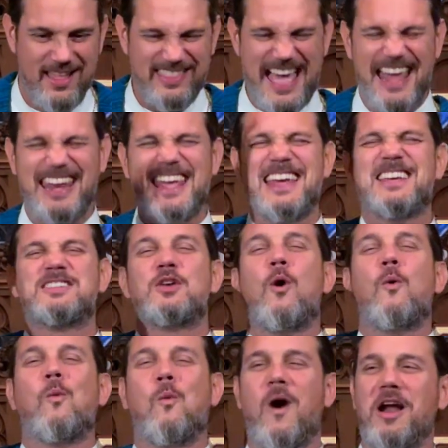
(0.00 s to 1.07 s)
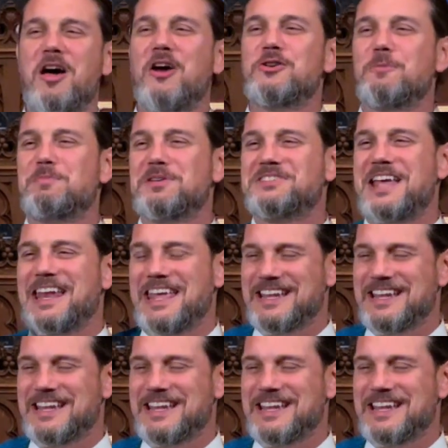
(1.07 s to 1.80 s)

that is one hundred percent